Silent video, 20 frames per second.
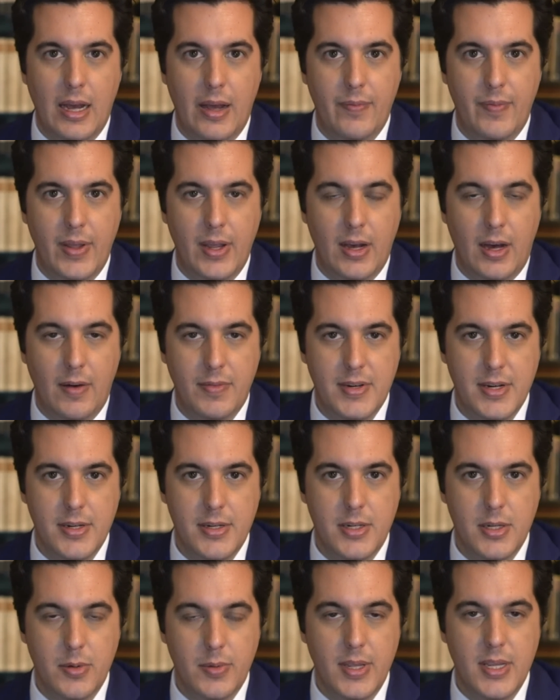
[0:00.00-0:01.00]
They often
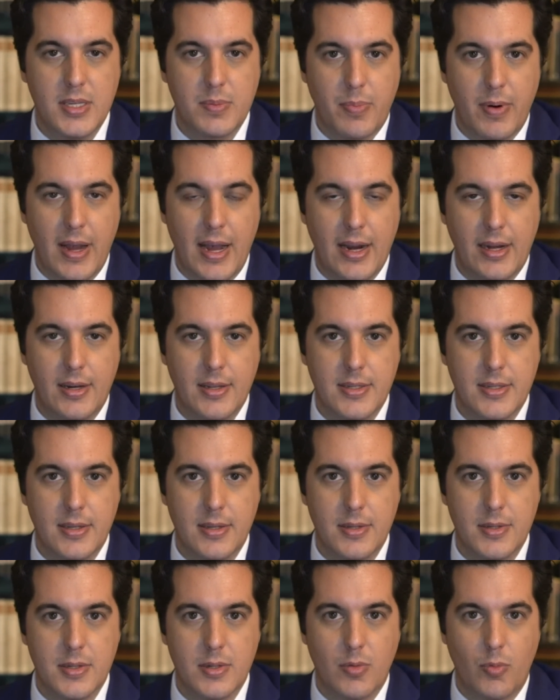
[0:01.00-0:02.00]
do these
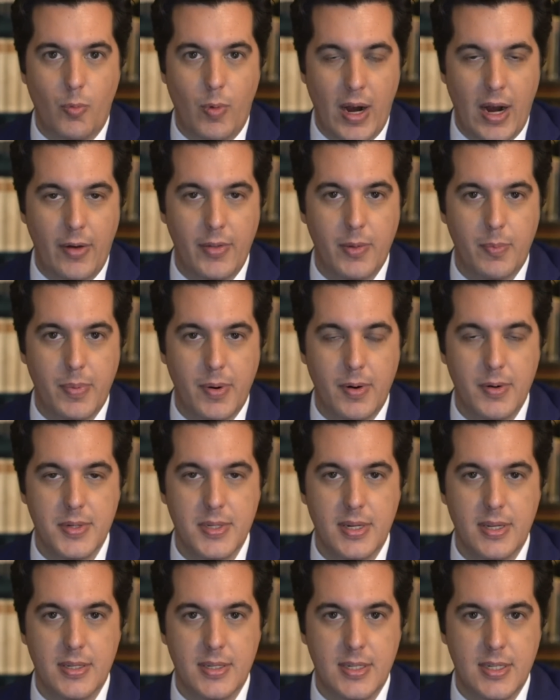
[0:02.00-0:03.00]
practices while the
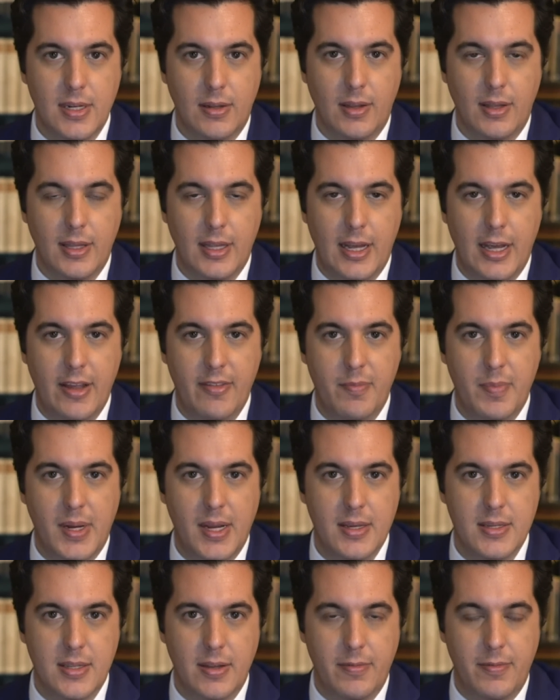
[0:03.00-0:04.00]
person is still alive
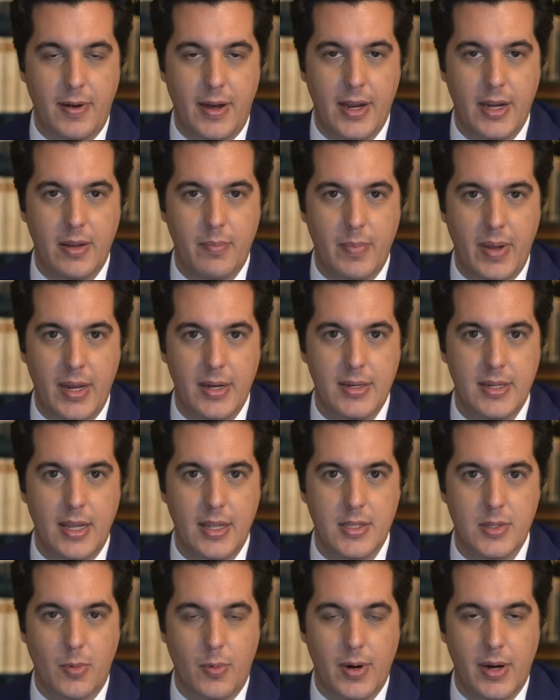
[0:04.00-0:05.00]
because they find it
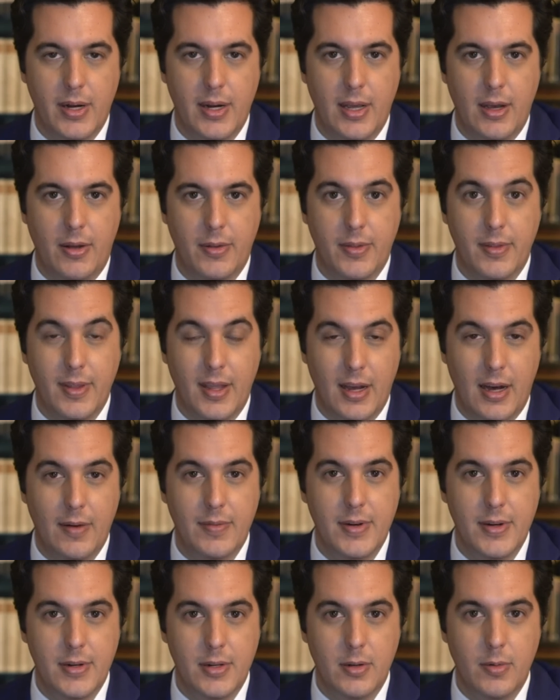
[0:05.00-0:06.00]
maintains organ health, and they
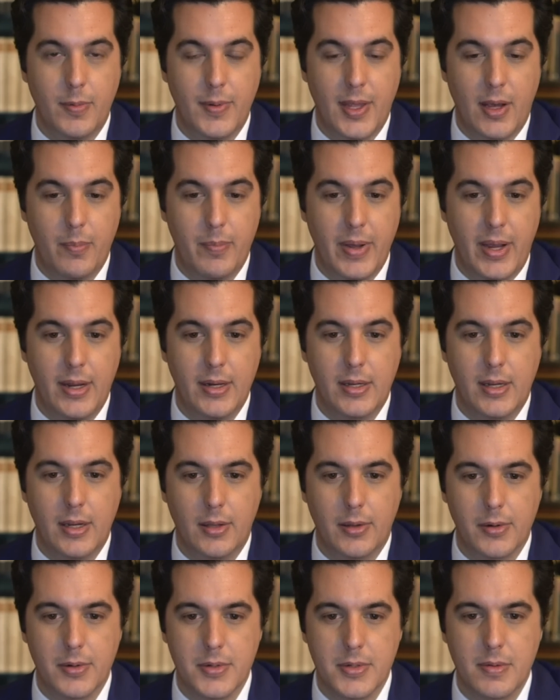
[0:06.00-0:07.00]
often do it without
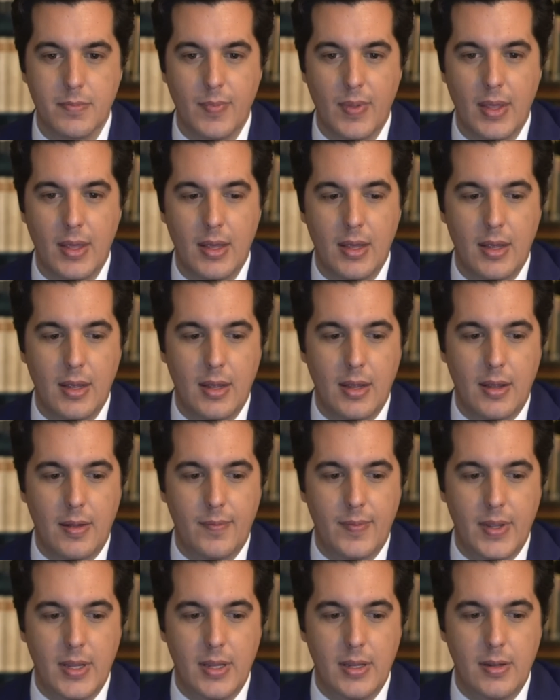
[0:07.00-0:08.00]
painkillers.
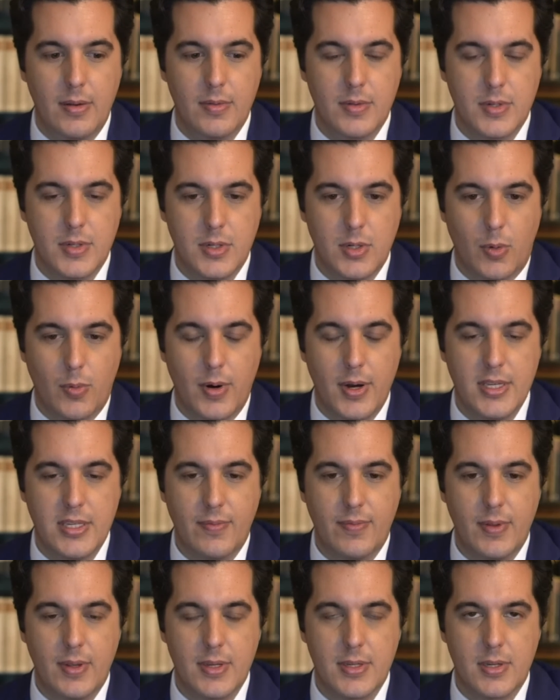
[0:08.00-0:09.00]
The stories
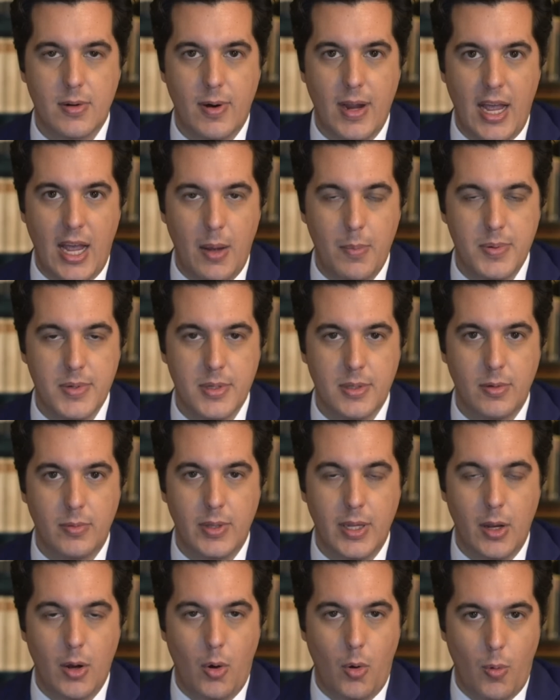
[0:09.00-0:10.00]
of this are
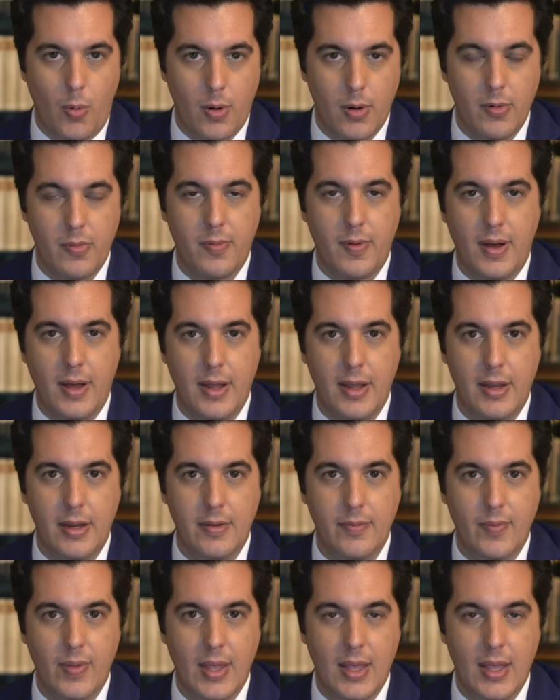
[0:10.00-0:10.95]
absolutely horrifying.